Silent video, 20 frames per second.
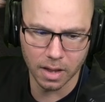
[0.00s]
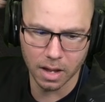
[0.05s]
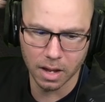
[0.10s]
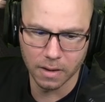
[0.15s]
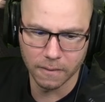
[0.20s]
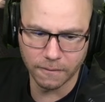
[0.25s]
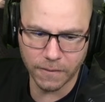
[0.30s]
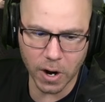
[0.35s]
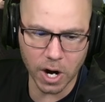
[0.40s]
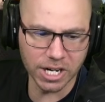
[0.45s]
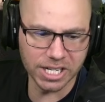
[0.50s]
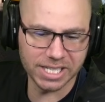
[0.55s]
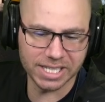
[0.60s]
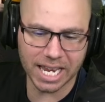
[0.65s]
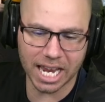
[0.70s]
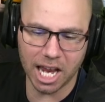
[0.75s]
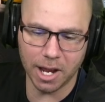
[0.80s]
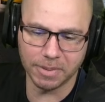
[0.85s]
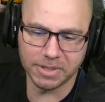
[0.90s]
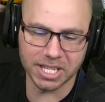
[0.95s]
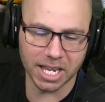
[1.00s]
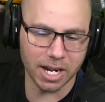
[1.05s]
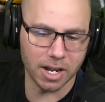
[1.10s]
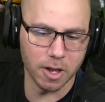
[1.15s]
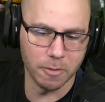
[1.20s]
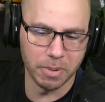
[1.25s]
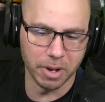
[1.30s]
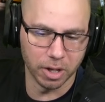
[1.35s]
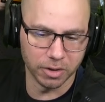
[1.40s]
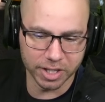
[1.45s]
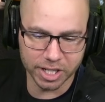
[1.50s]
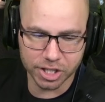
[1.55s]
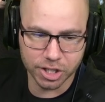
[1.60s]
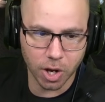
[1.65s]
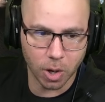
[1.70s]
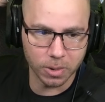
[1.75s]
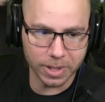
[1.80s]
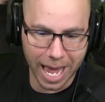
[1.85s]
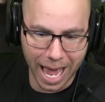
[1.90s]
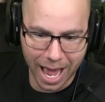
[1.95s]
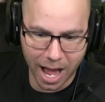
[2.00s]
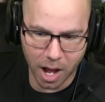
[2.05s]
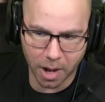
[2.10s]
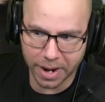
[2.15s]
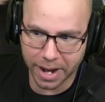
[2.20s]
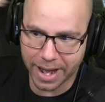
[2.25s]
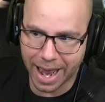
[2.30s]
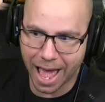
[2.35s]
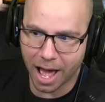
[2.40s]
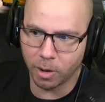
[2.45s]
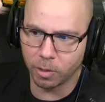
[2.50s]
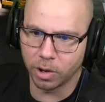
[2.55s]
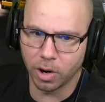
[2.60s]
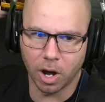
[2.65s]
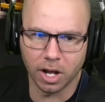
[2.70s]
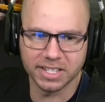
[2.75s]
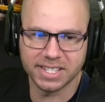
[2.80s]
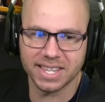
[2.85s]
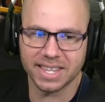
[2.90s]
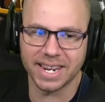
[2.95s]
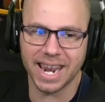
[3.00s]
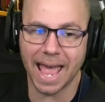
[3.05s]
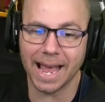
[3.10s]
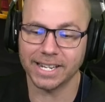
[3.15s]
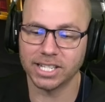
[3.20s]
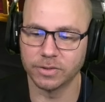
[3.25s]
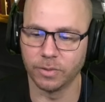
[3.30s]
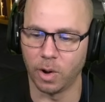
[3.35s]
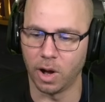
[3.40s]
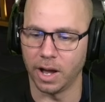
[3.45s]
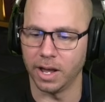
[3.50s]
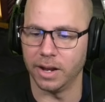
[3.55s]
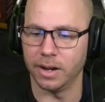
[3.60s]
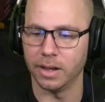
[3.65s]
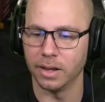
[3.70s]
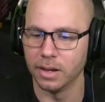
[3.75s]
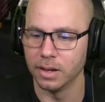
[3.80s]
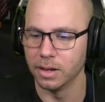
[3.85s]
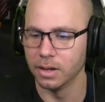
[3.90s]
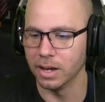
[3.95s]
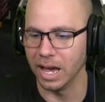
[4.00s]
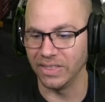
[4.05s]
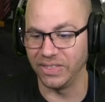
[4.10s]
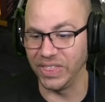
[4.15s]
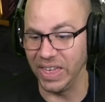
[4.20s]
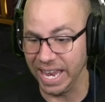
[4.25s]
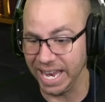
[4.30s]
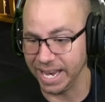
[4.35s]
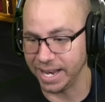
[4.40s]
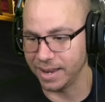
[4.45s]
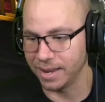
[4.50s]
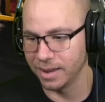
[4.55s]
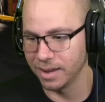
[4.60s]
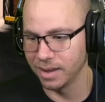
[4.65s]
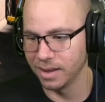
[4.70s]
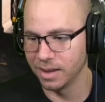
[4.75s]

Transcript: First team sitting in the buildings go down. And now we're on to the next one. Think.